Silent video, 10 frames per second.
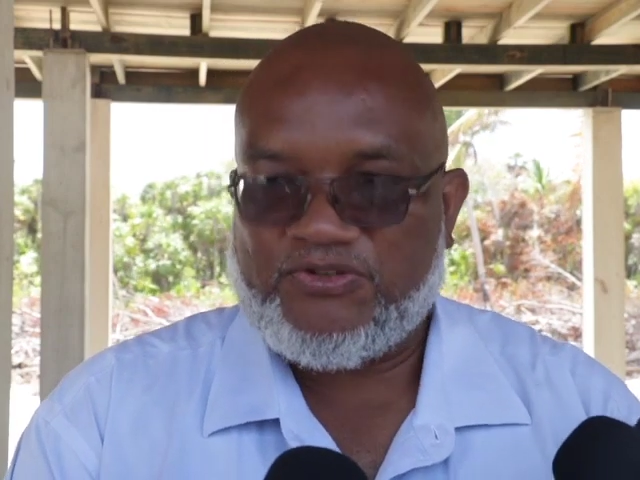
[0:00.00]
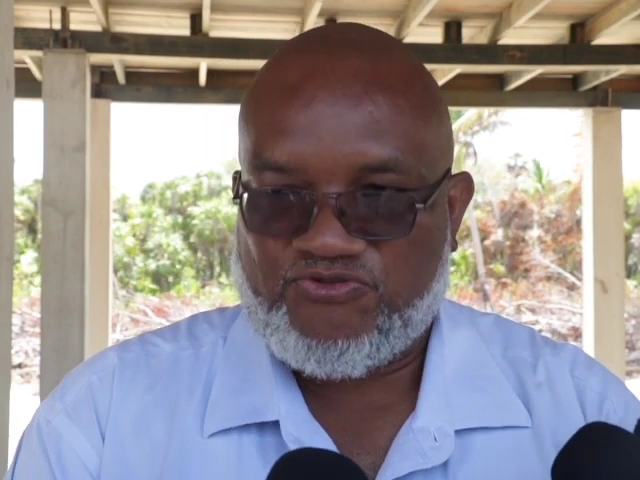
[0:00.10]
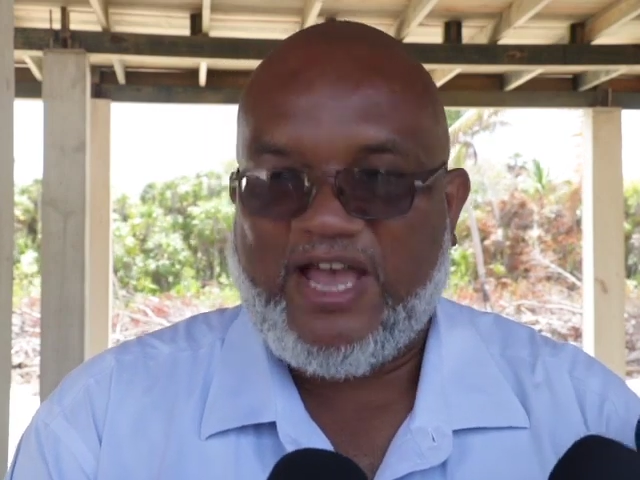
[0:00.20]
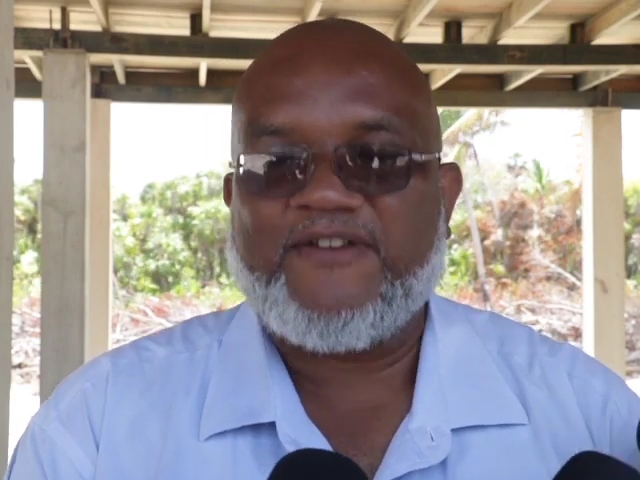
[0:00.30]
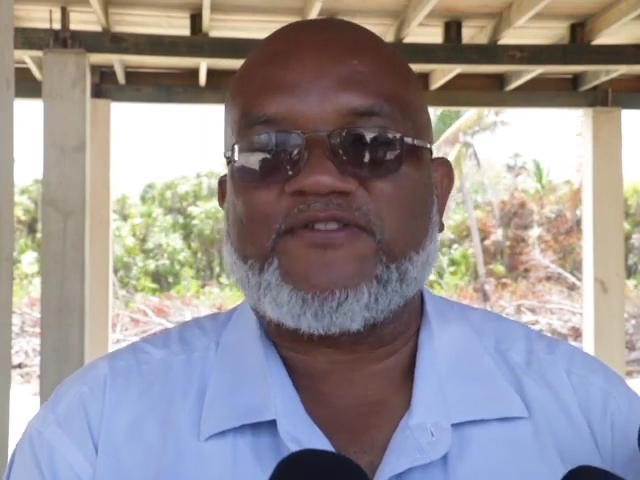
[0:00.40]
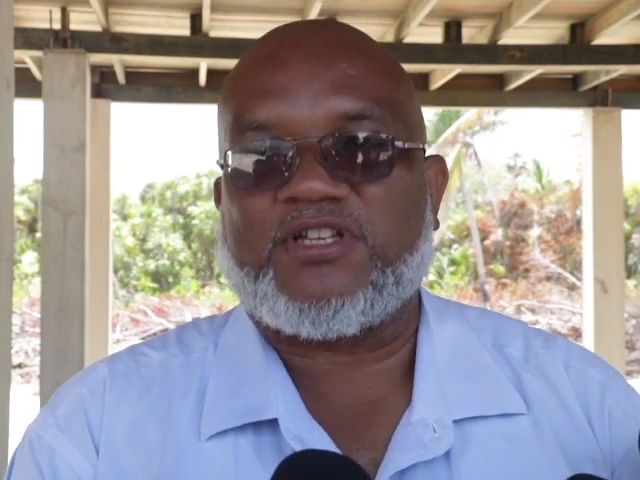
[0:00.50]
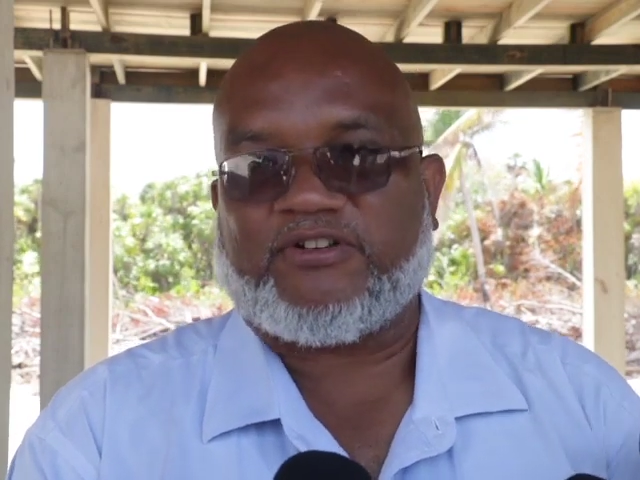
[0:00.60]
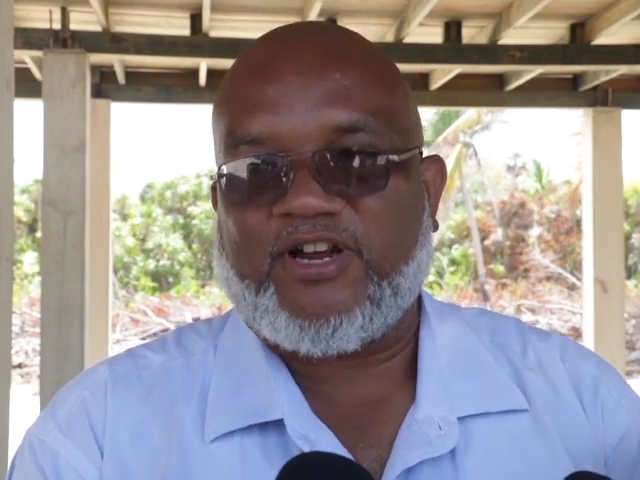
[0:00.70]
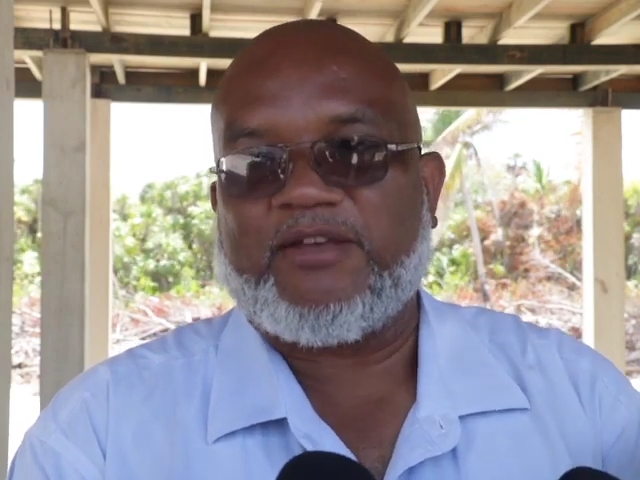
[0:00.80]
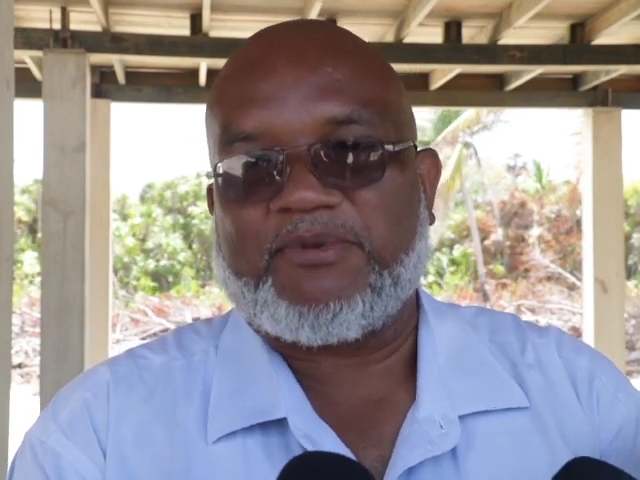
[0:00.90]
drives the
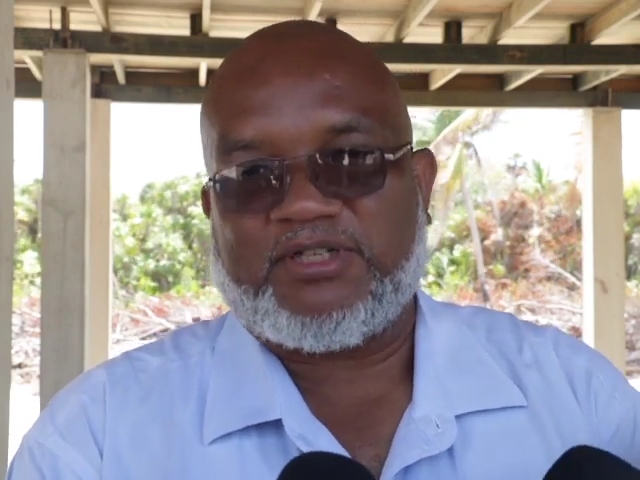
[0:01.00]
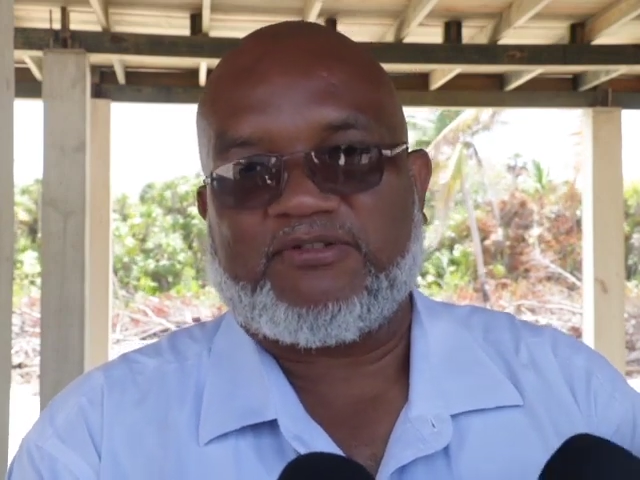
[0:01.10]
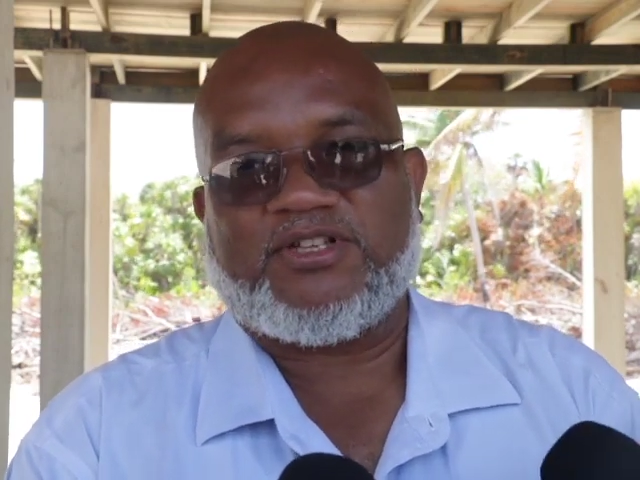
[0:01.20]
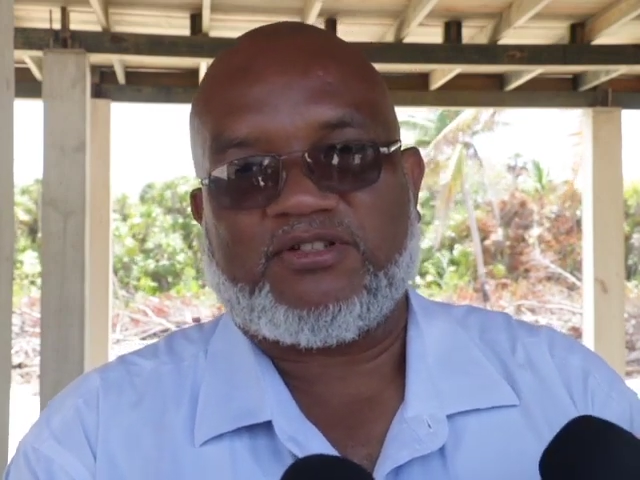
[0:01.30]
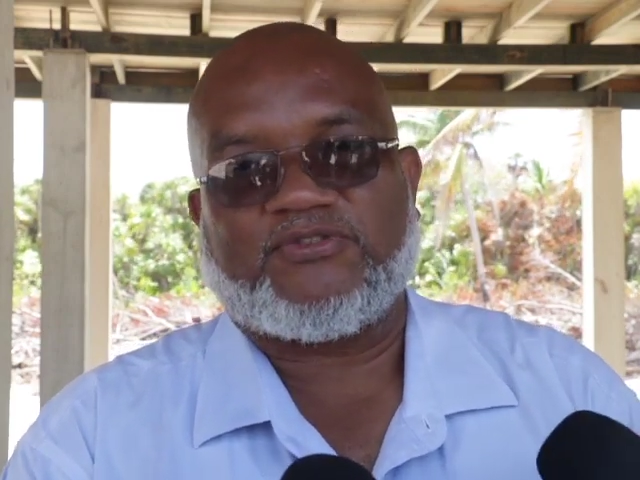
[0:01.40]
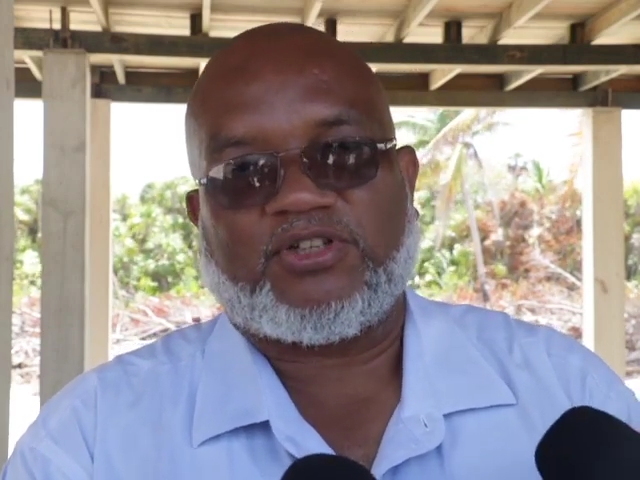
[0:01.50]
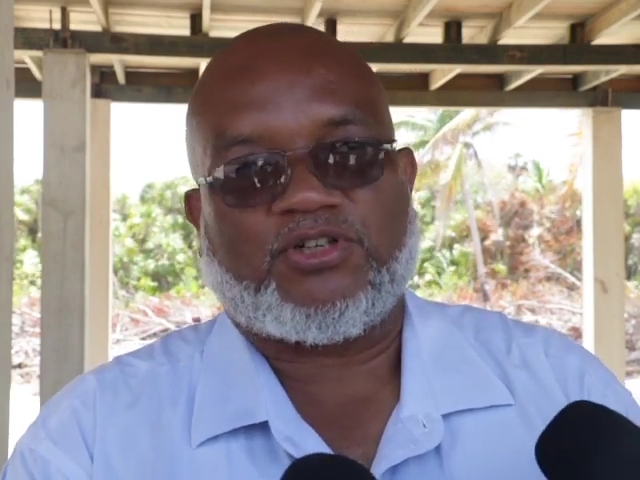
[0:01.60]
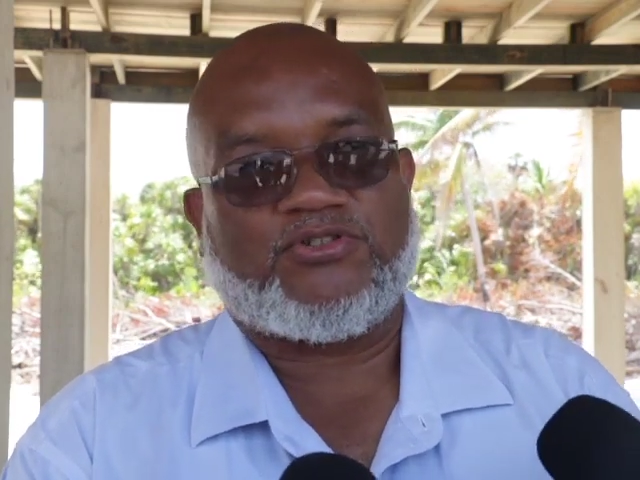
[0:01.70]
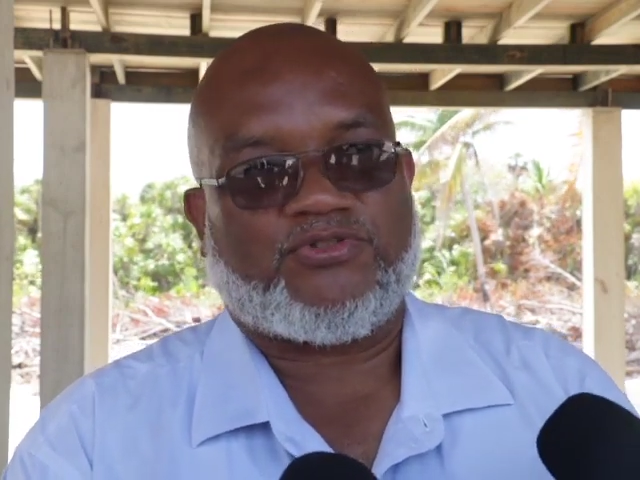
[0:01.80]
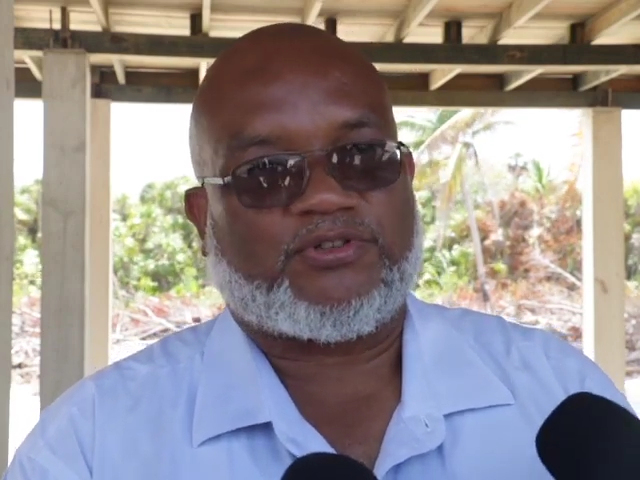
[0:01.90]
crime in the rest of the
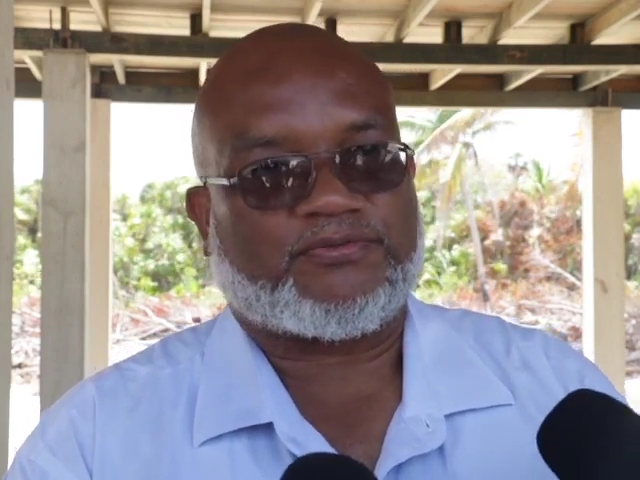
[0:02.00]
country.